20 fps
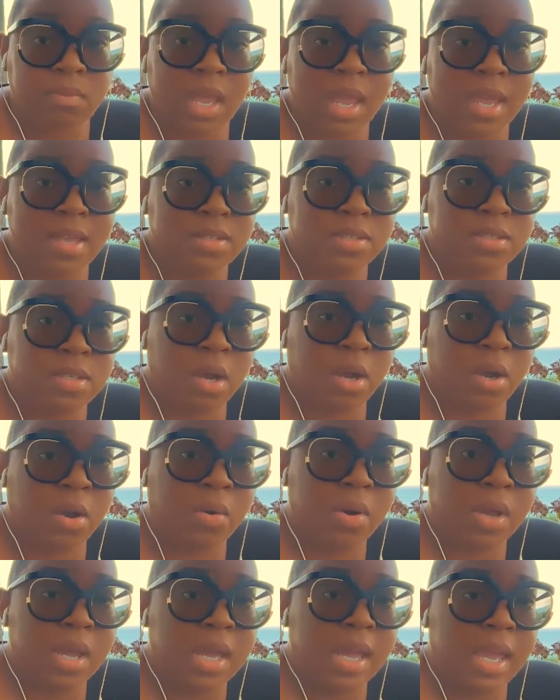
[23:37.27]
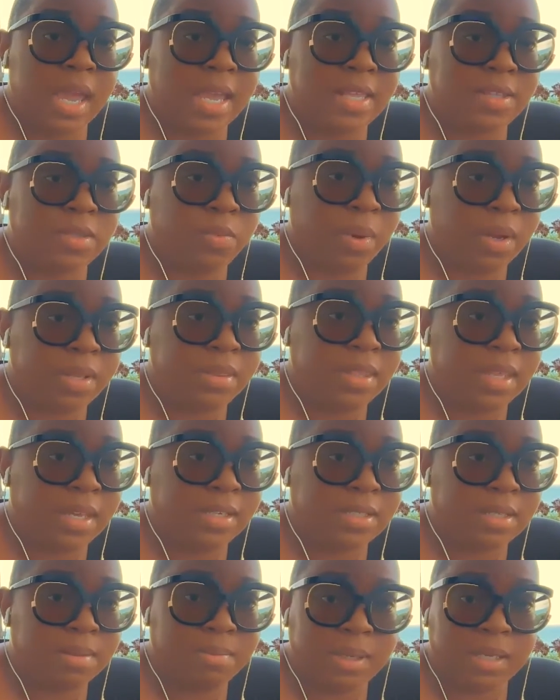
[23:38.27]
And so it's one
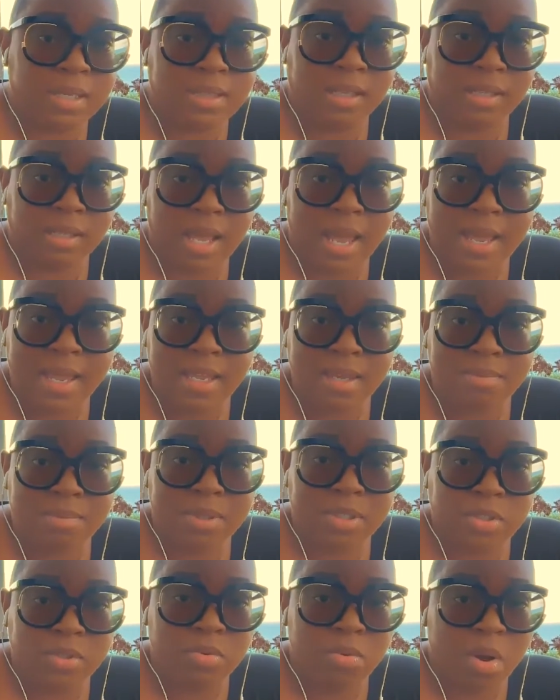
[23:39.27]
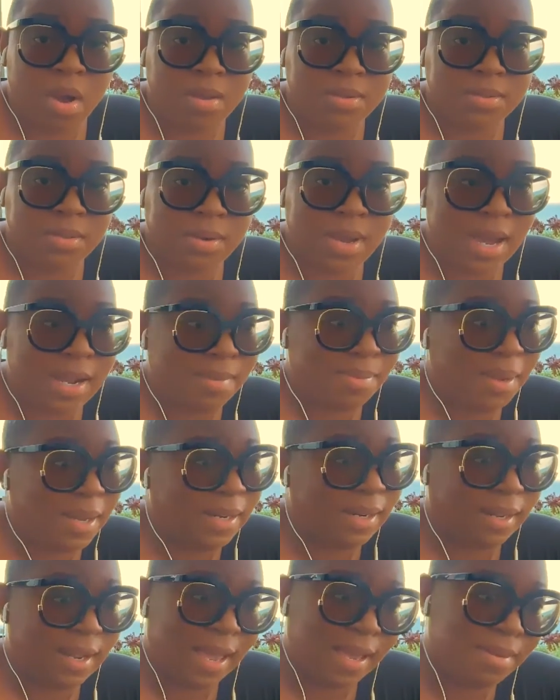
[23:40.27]
thing to be the light, but you also got to pay
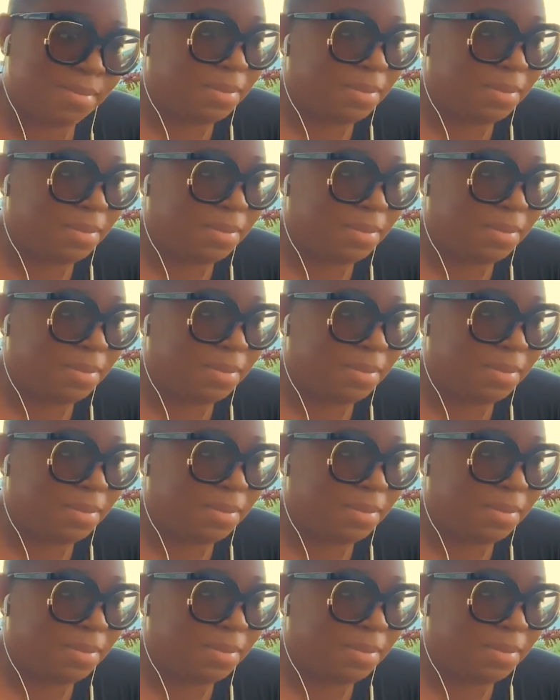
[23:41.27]
the light